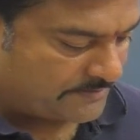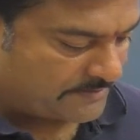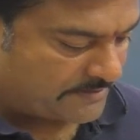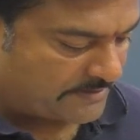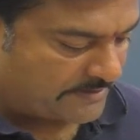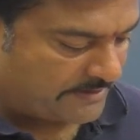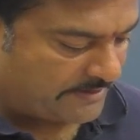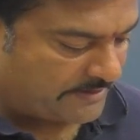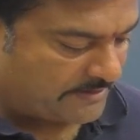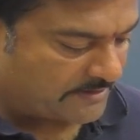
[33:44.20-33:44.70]

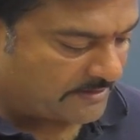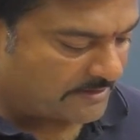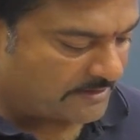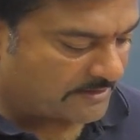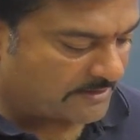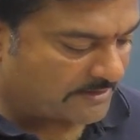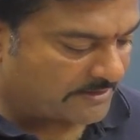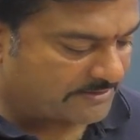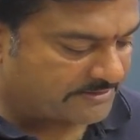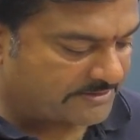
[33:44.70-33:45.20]
I can't
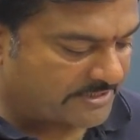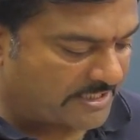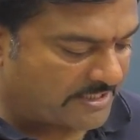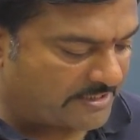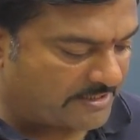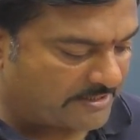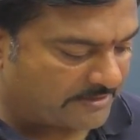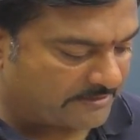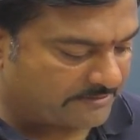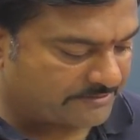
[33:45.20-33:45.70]

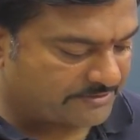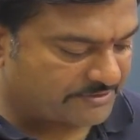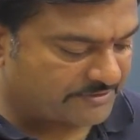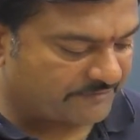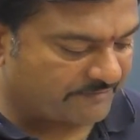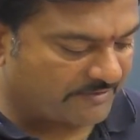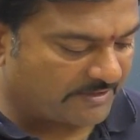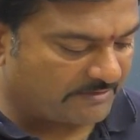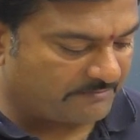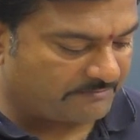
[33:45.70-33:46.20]
understand
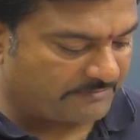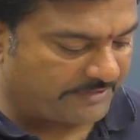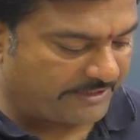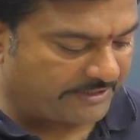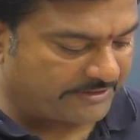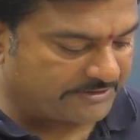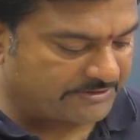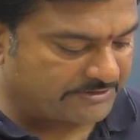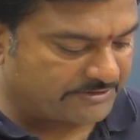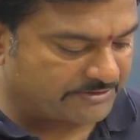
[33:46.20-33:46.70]
Shiva.
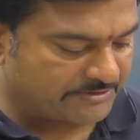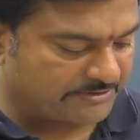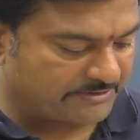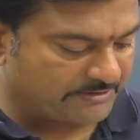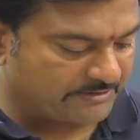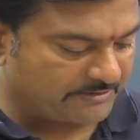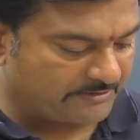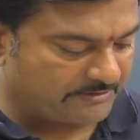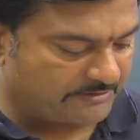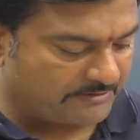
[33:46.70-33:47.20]
Next
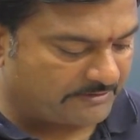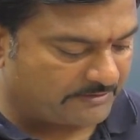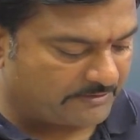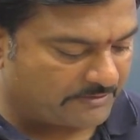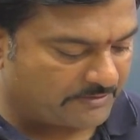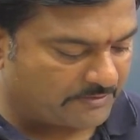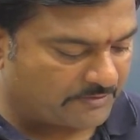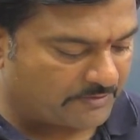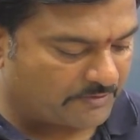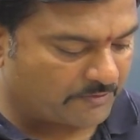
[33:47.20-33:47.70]
2
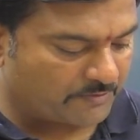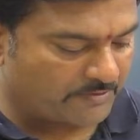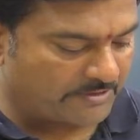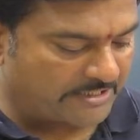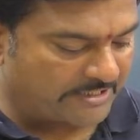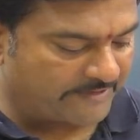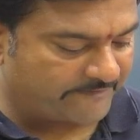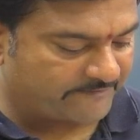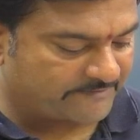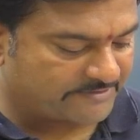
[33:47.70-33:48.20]

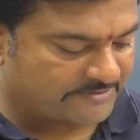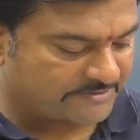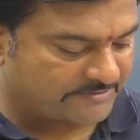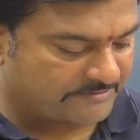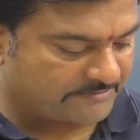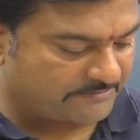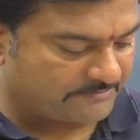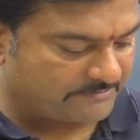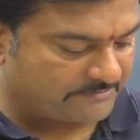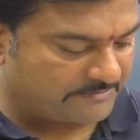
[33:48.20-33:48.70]
lives.
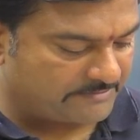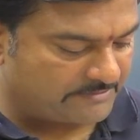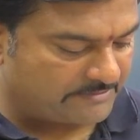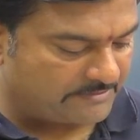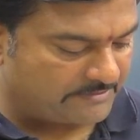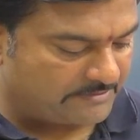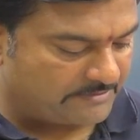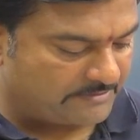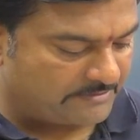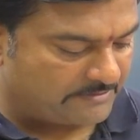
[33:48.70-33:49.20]

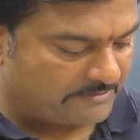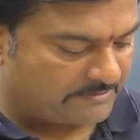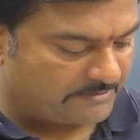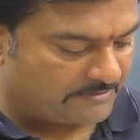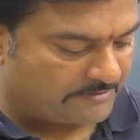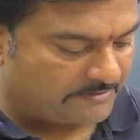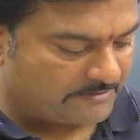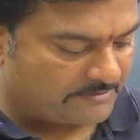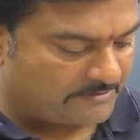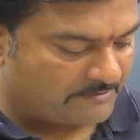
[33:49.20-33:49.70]

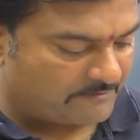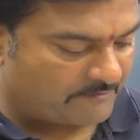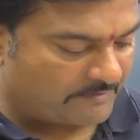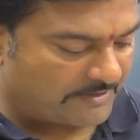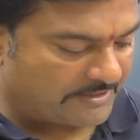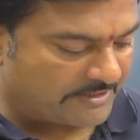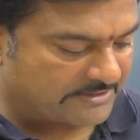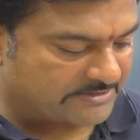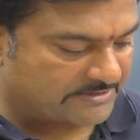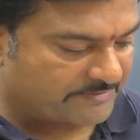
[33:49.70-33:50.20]

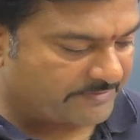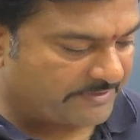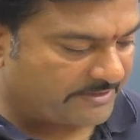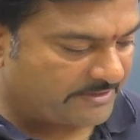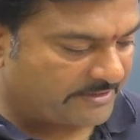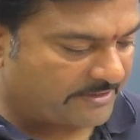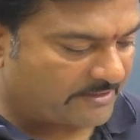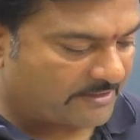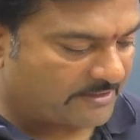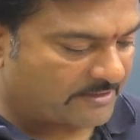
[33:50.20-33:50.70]
What does it mean?
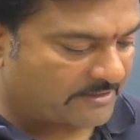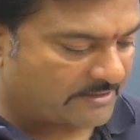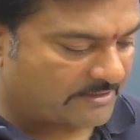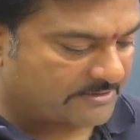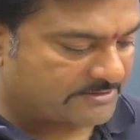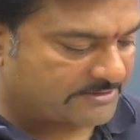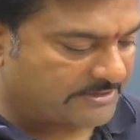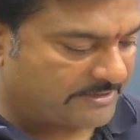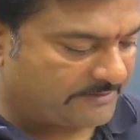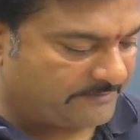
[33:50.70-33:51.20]
I can't
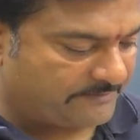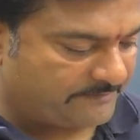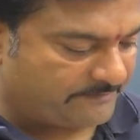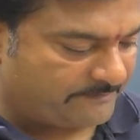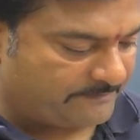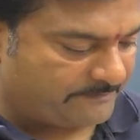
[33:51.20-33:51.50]
understand.